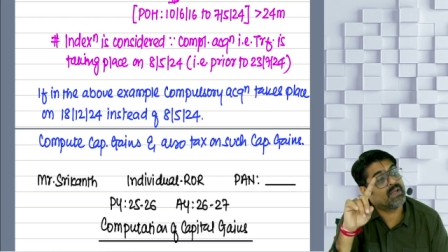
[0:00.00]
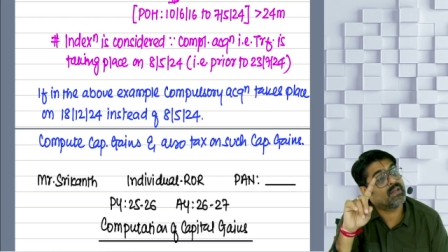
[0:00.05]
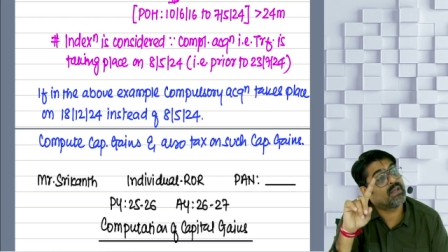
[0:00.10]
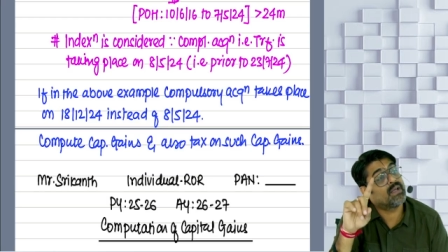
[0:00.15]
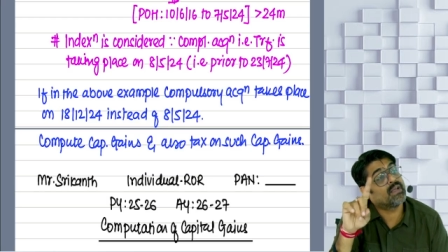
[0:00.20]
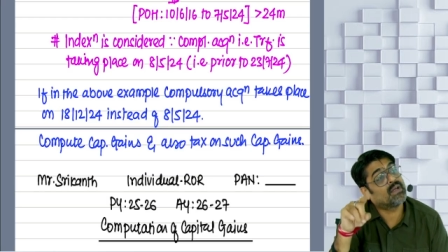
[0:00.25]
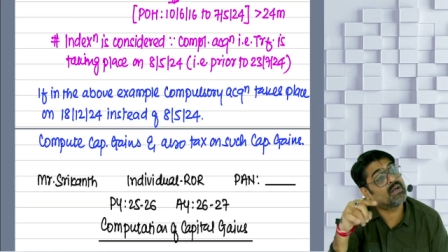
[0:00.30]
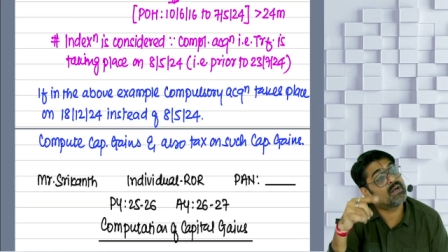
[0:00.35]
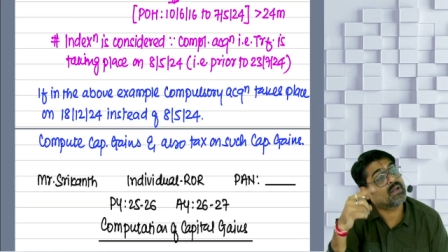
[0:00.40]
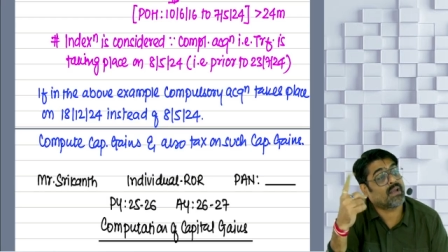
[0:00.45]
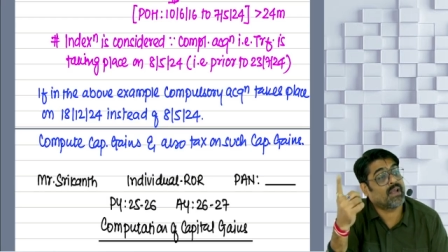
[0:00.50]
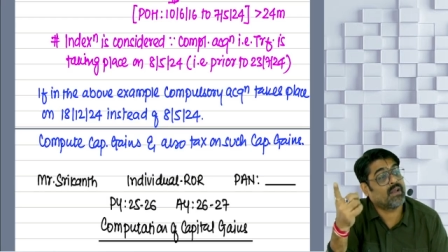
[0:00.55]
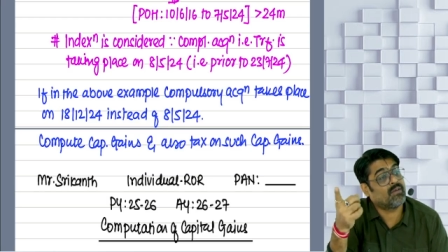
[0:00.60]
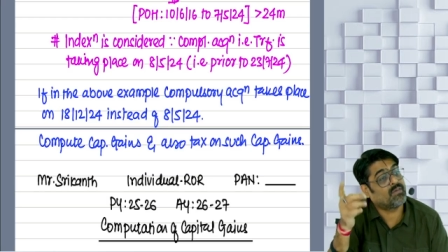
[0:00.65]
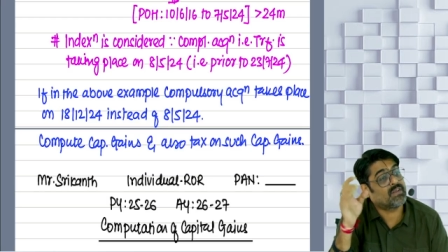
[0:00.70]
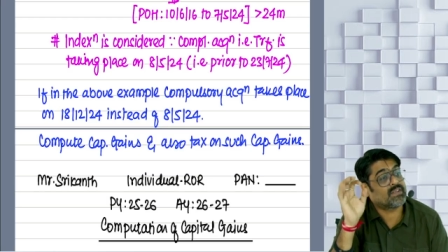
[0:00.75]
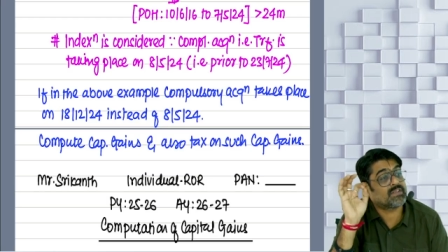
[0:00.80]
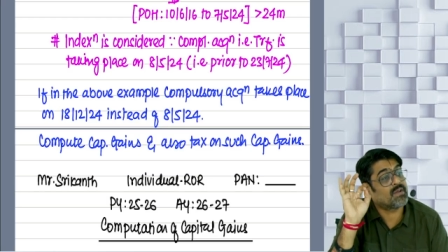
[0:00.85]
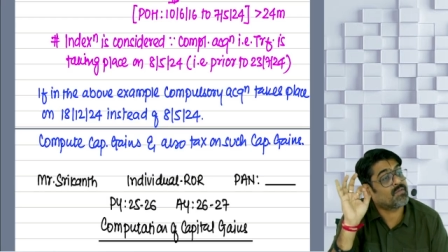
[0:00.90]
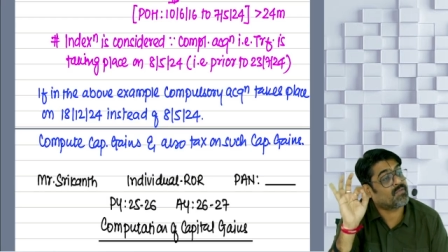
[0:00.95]
the year in
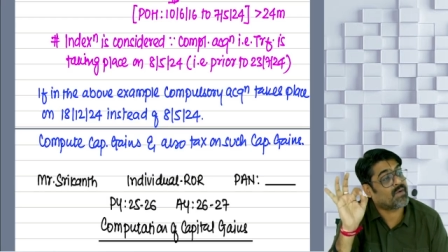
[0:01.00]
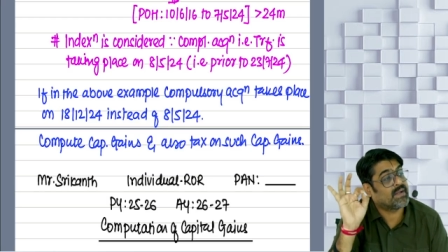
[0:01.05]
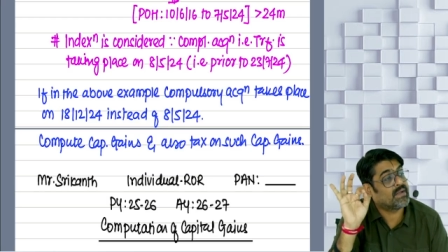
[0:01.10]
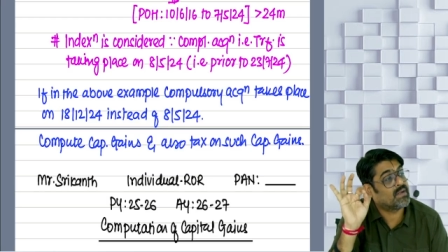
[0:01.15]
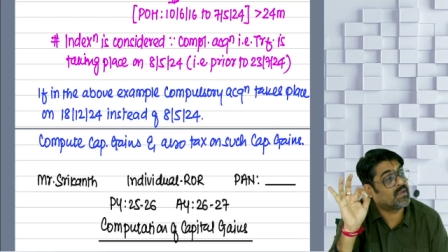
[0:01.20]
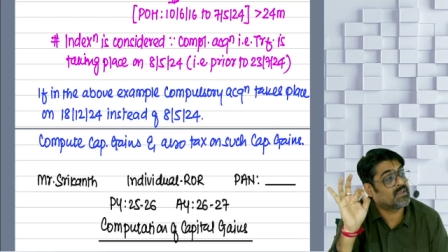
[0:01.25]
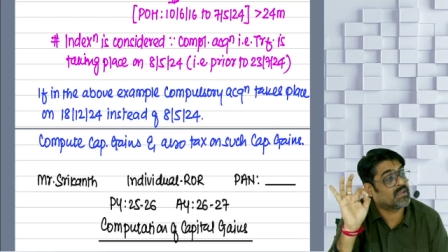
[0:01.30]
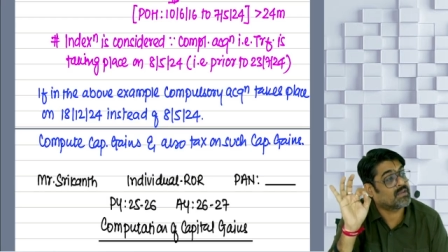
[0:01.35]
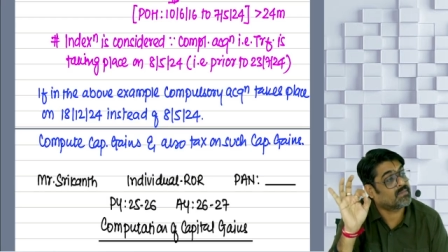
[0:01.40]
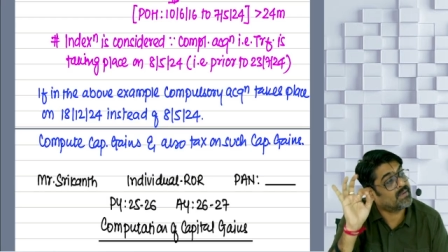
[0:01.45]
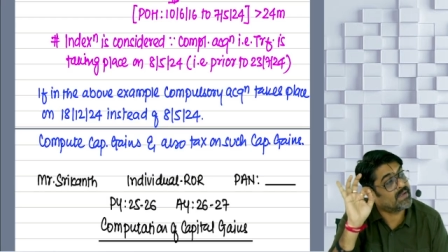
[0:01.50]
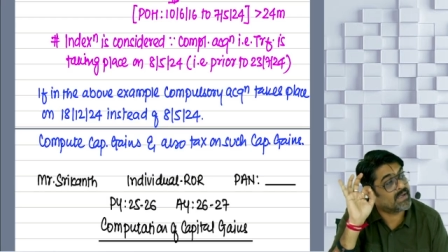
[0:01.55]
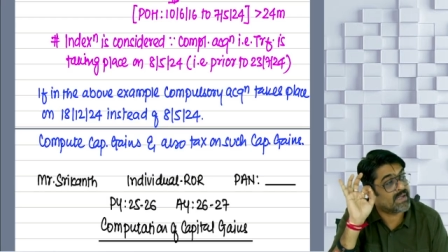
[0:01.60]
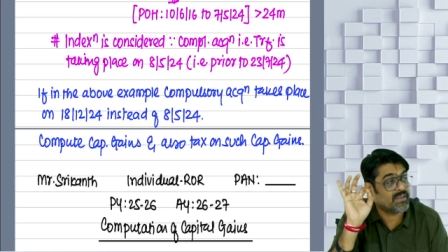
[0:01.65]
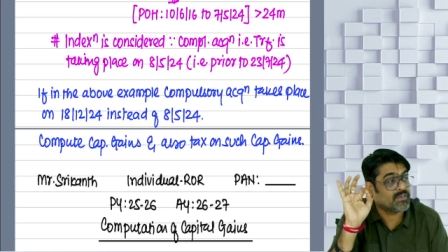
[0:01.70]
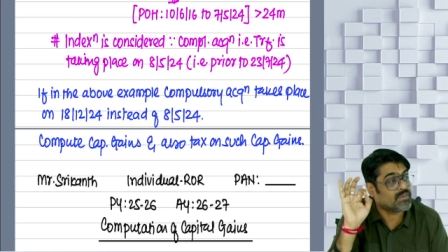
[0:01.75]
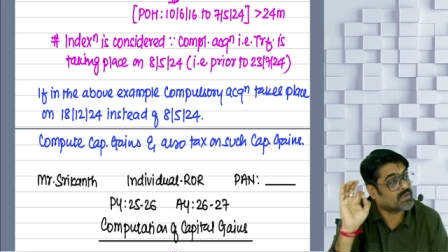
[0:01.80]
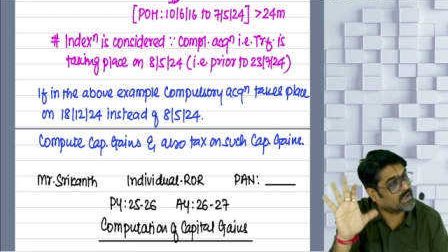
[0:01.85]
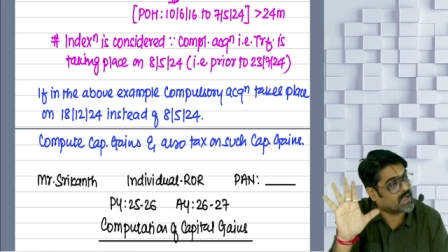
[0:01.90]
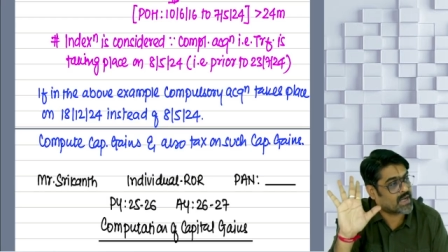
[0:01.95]
which the final judgment
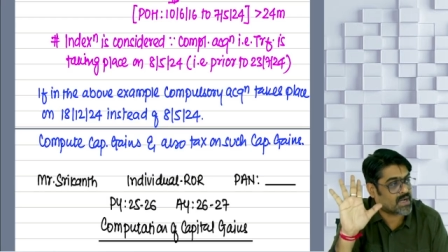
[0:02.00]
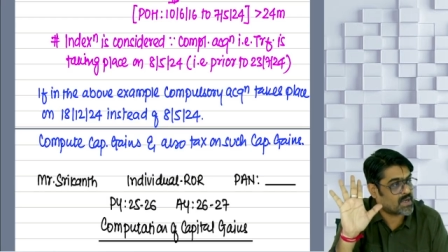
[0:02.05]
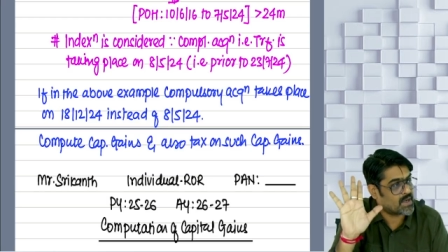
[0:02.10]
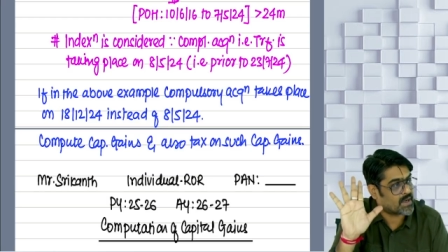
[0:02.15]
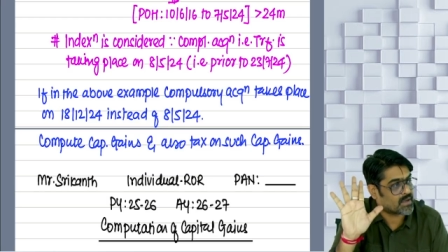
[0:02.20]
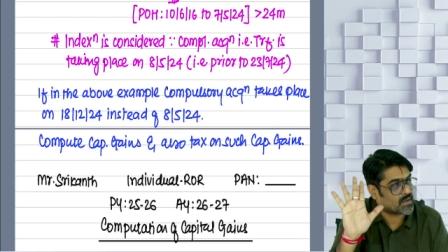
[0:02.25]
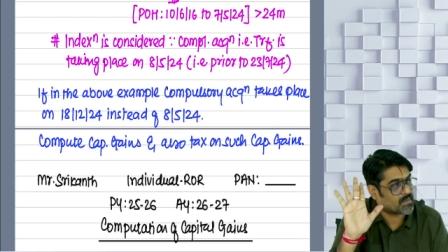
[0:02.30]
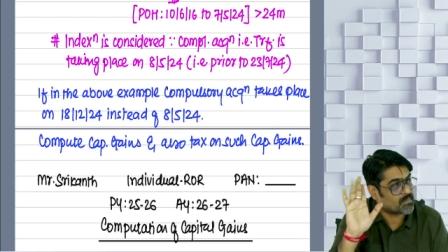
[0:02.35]
is declared.